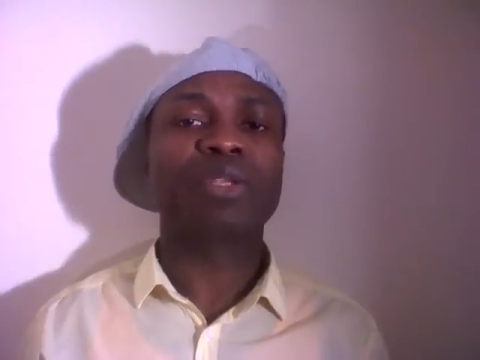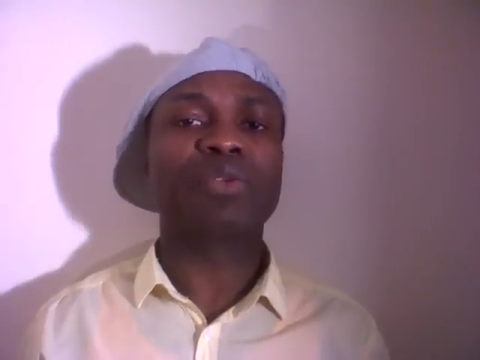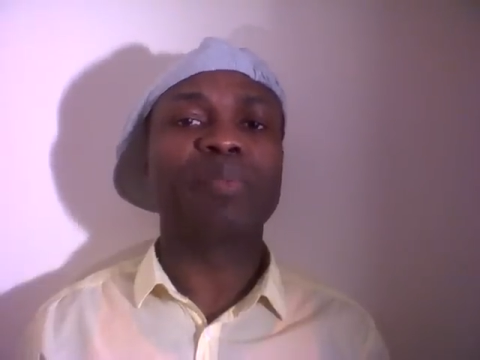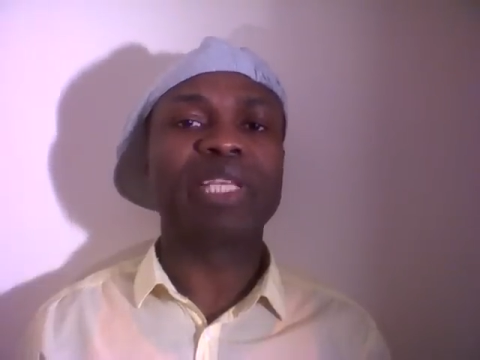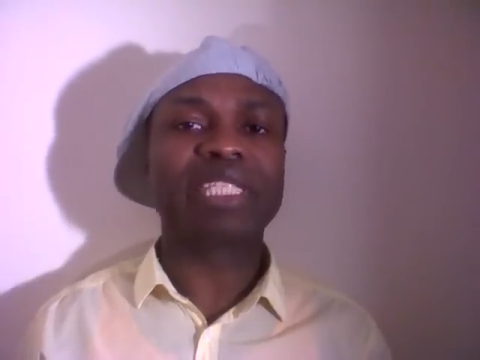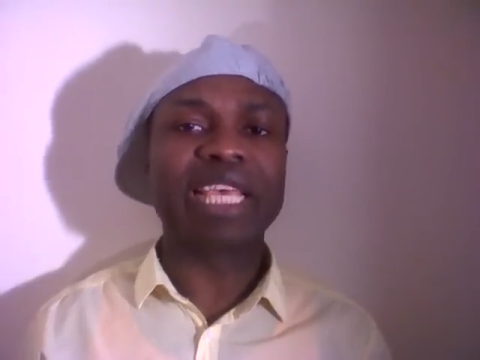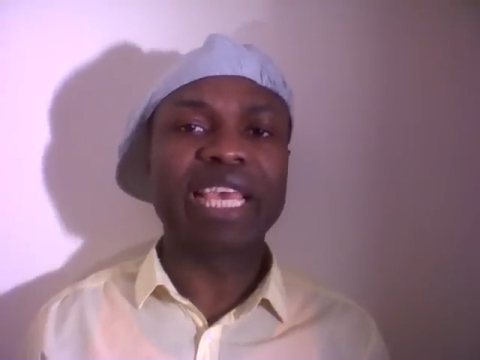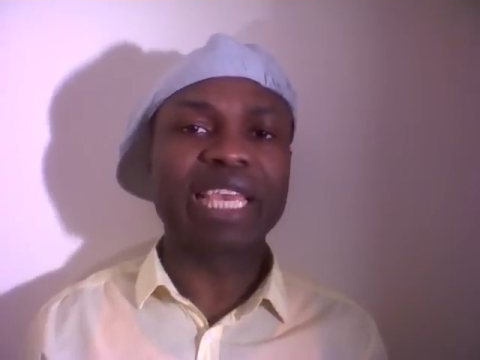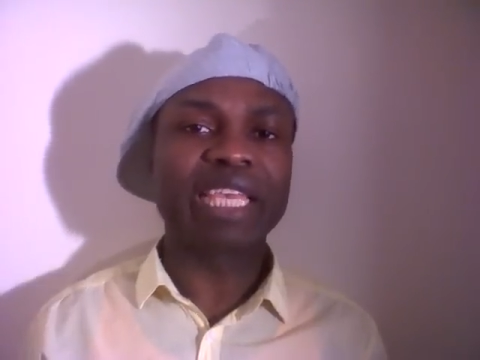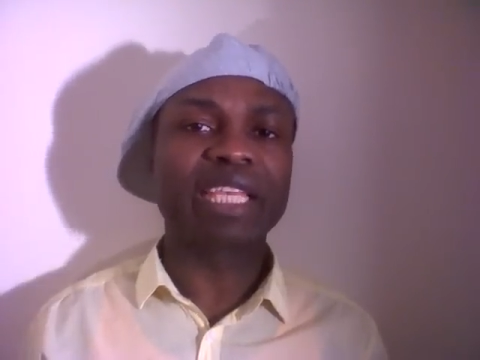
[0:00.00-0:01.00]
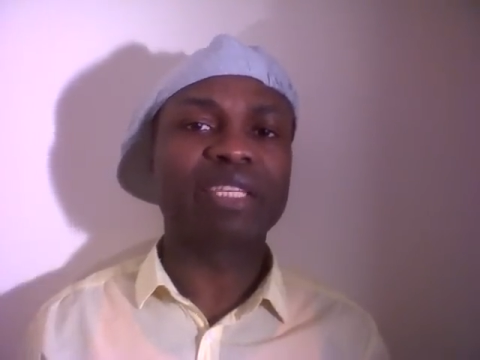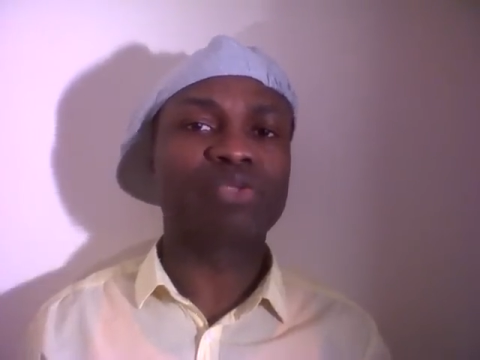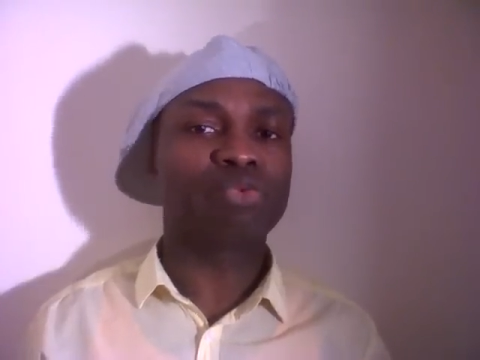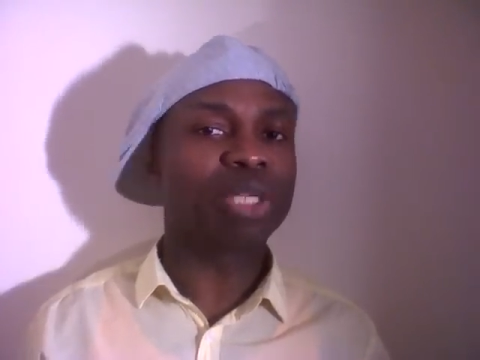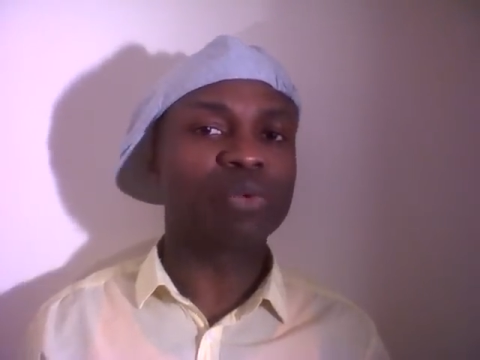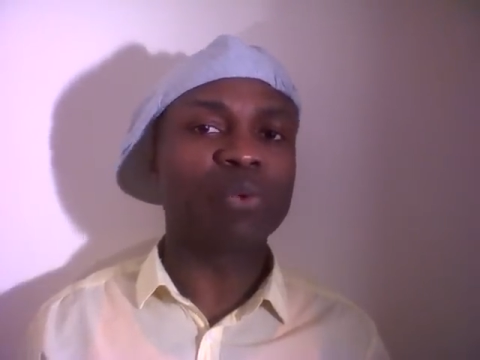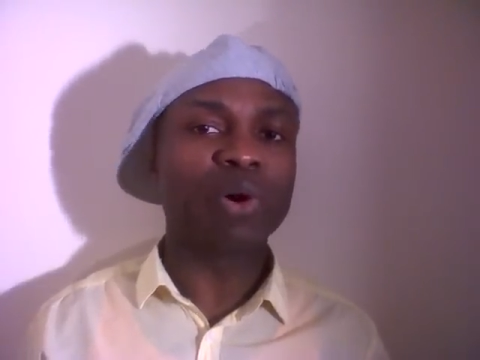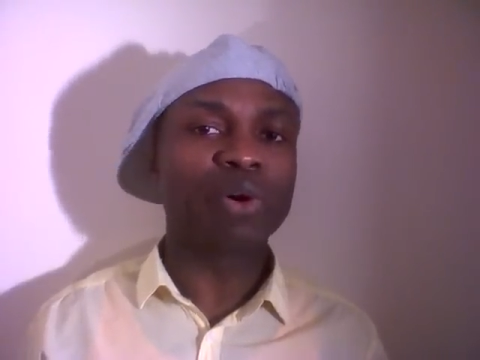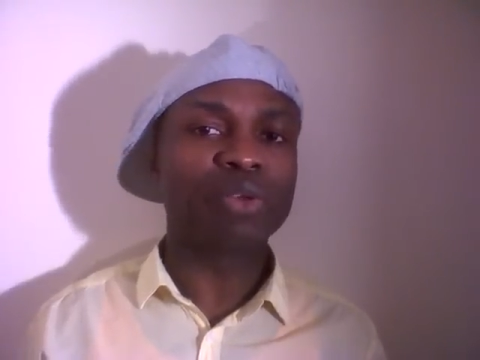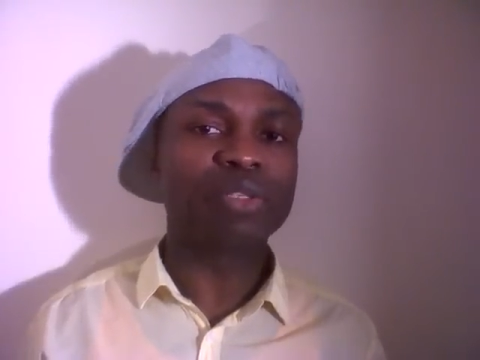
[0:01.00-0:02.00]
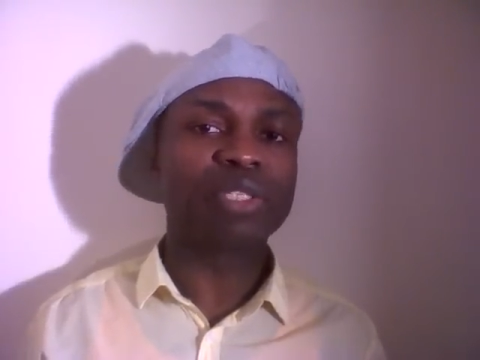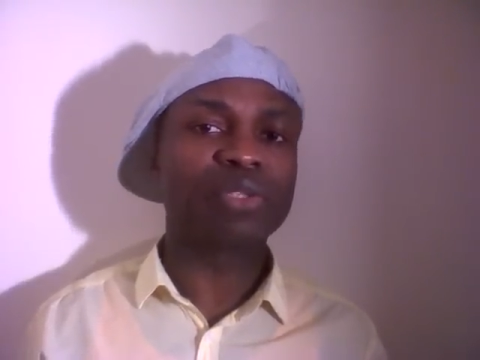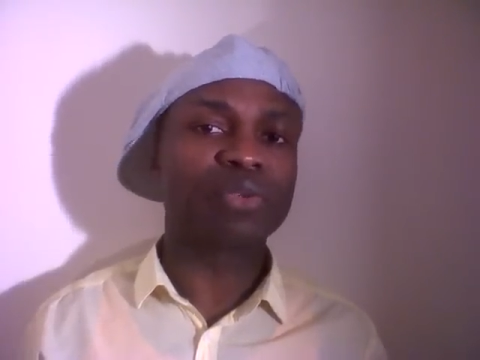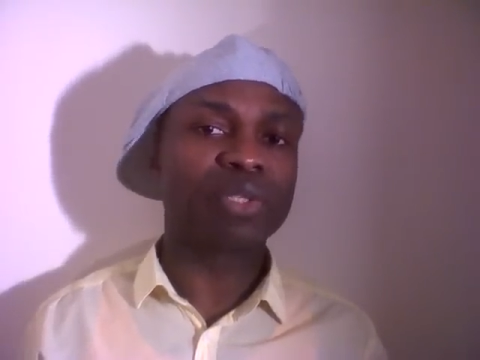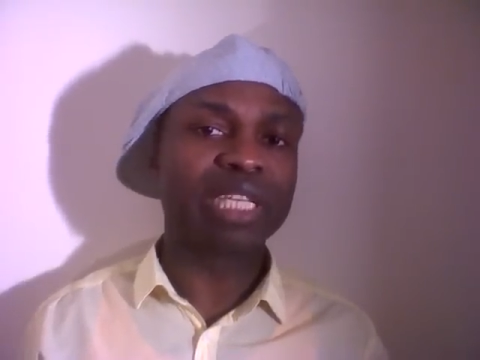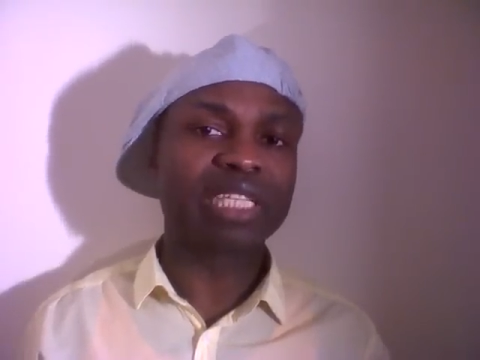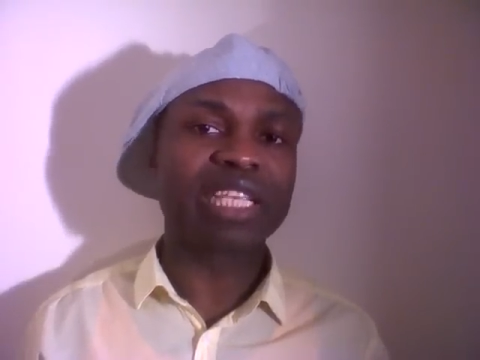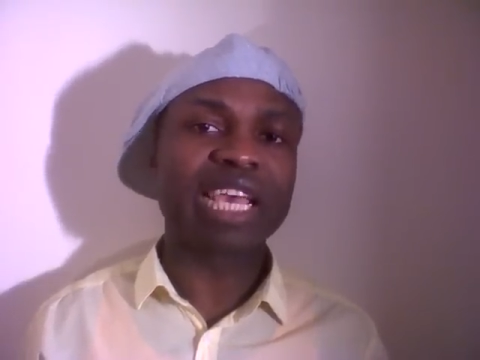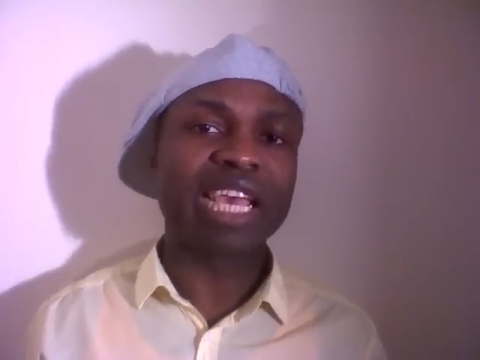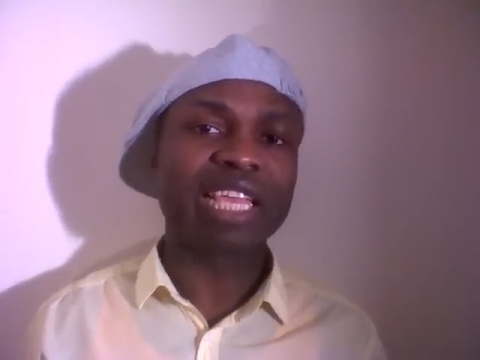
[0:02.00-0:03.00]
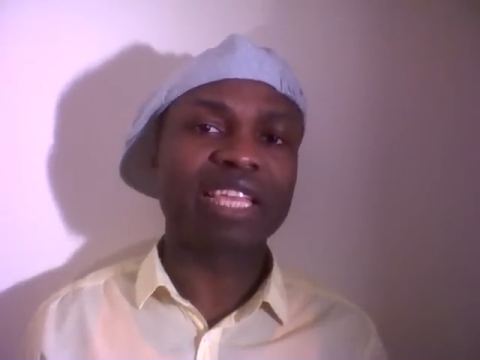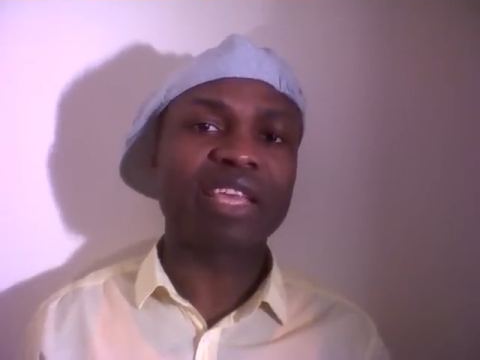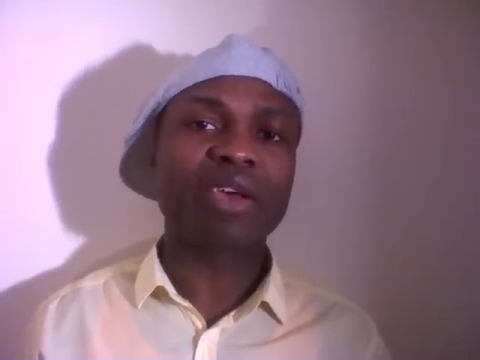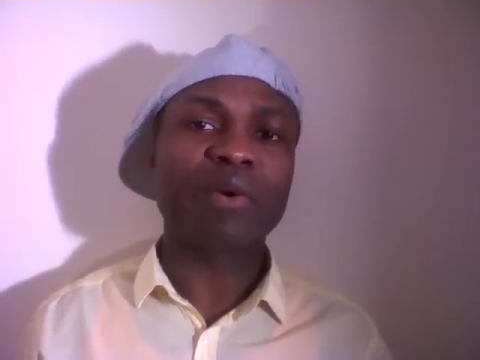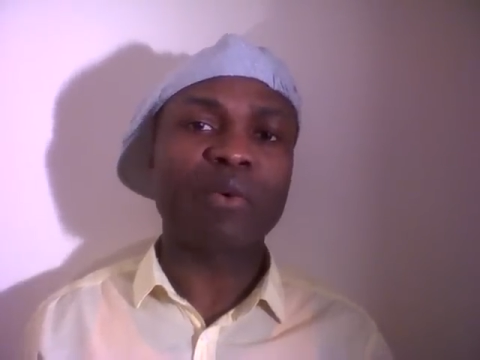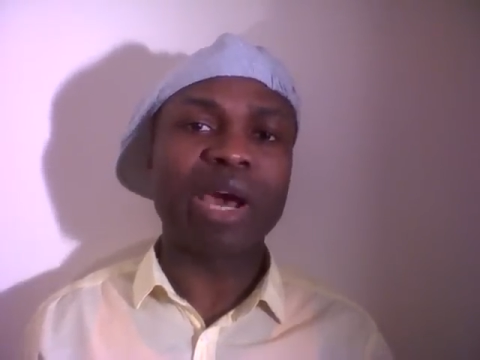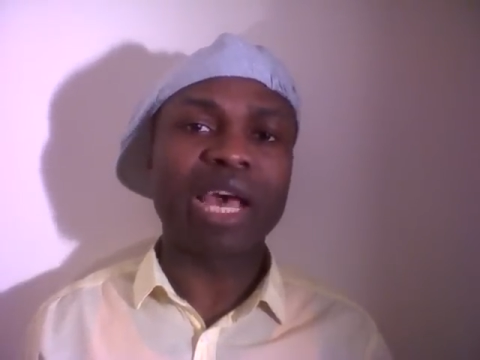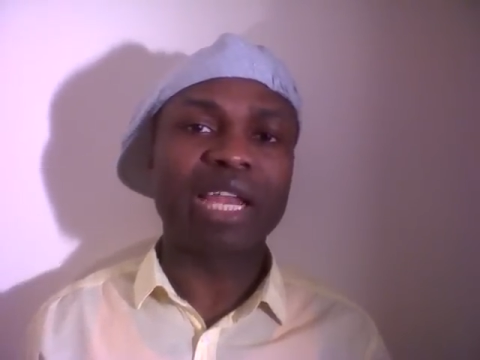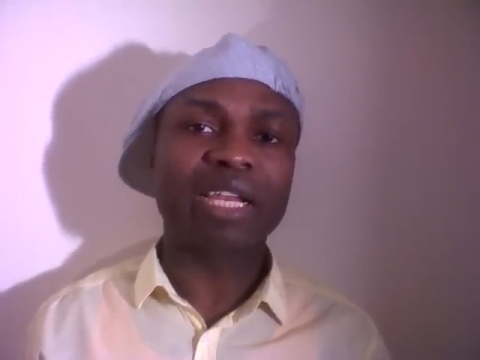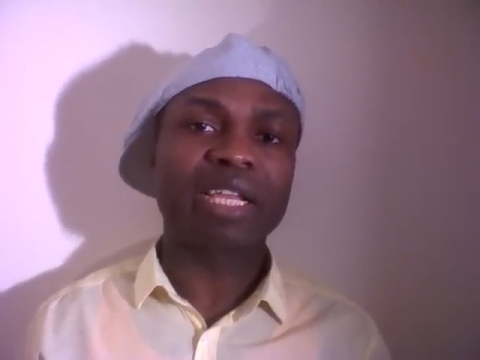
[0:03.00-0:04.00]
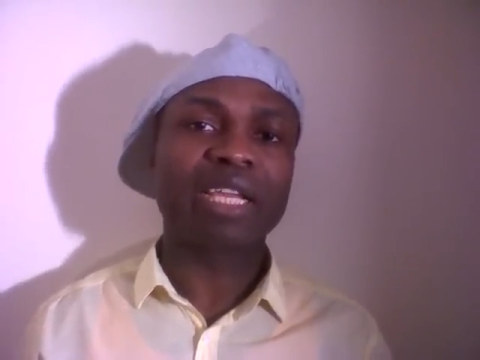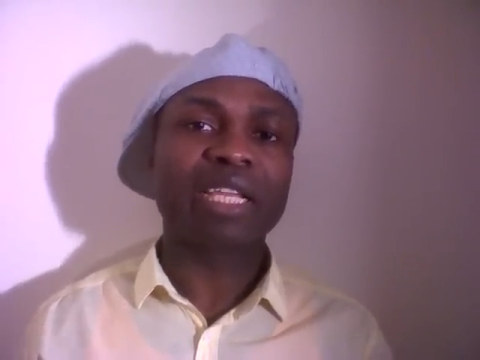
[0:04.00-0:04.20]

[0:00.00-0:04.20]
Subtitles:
to be saying sweet words to this guy while